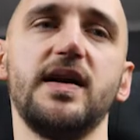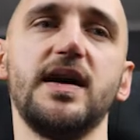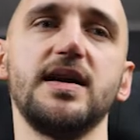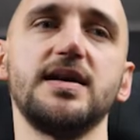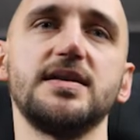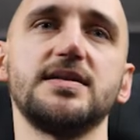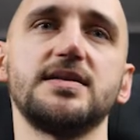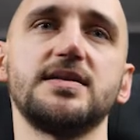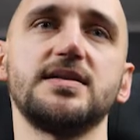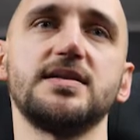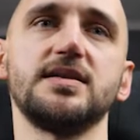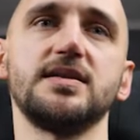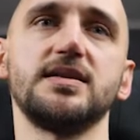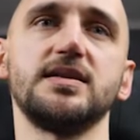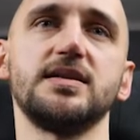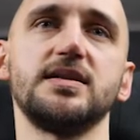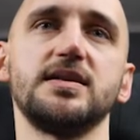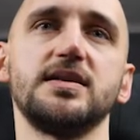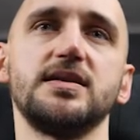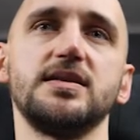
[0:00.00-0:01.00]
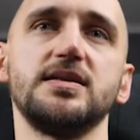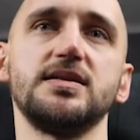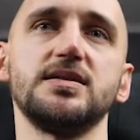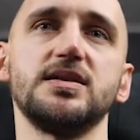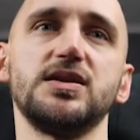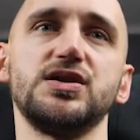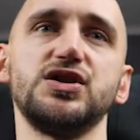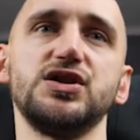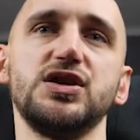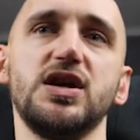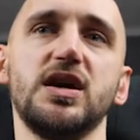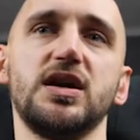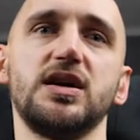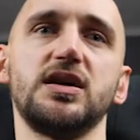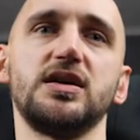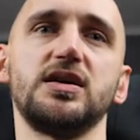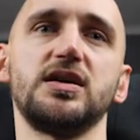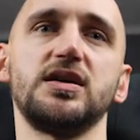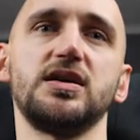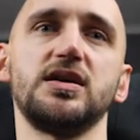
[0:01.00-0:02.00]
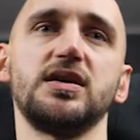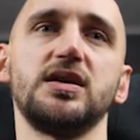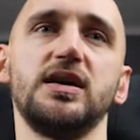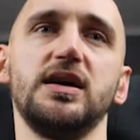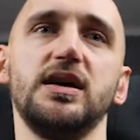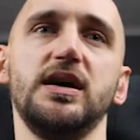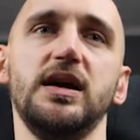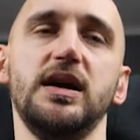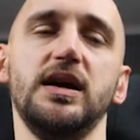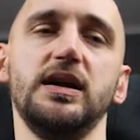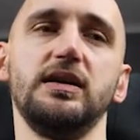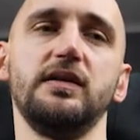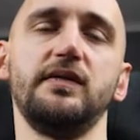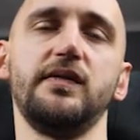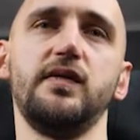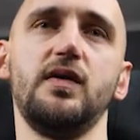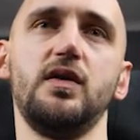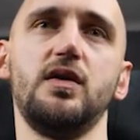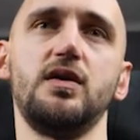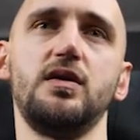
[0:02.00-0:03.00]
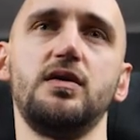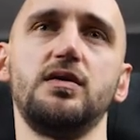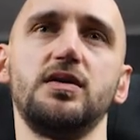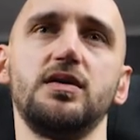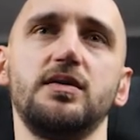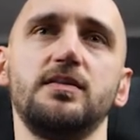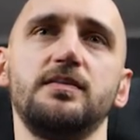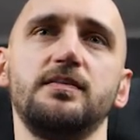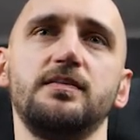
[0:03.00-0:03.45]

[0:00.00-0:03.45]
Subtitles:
ace is a check and a fold.